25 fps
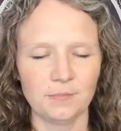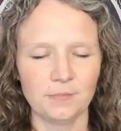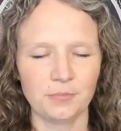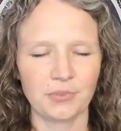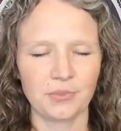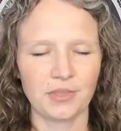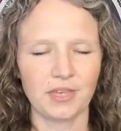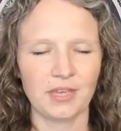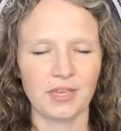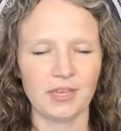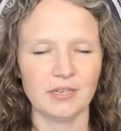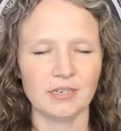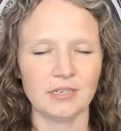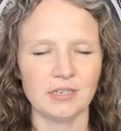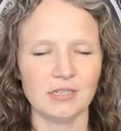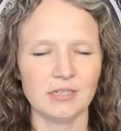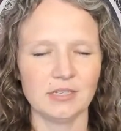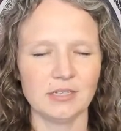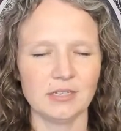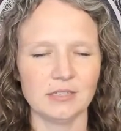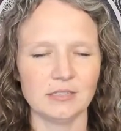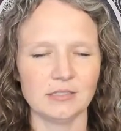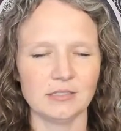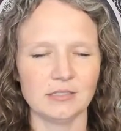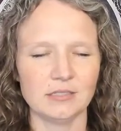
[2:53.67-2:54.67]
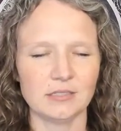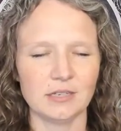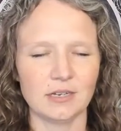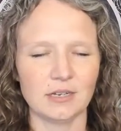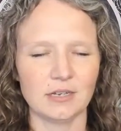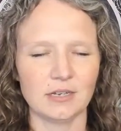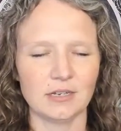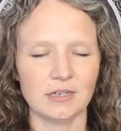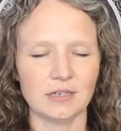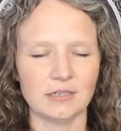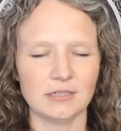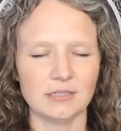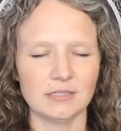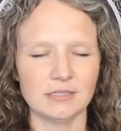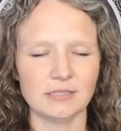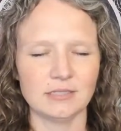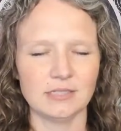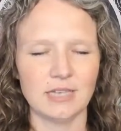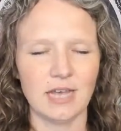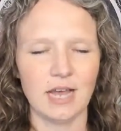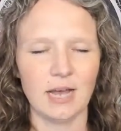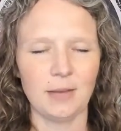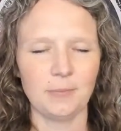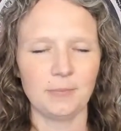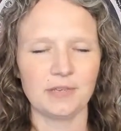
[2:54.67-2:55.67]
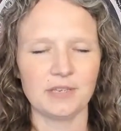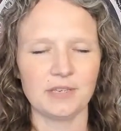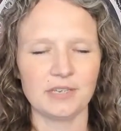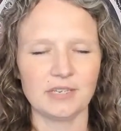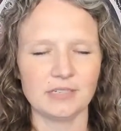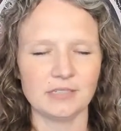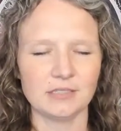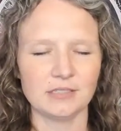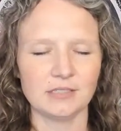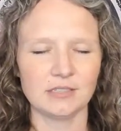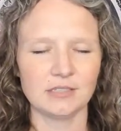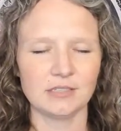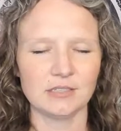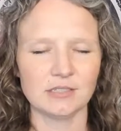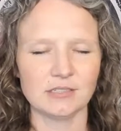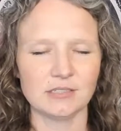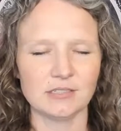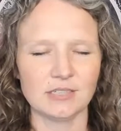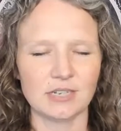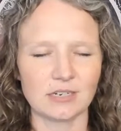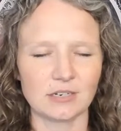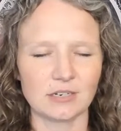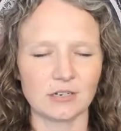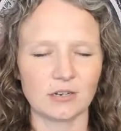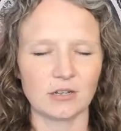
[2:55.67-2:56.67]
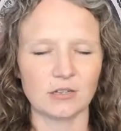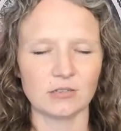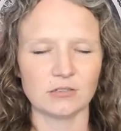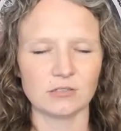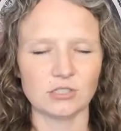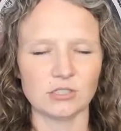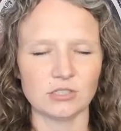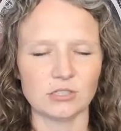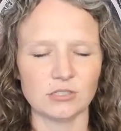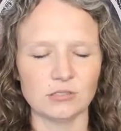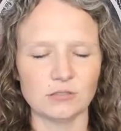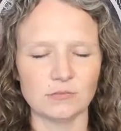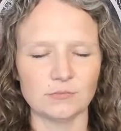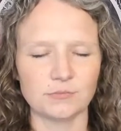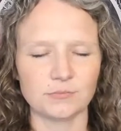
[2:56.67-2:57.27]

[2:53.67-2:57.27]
and he's uh, tapping into this technology.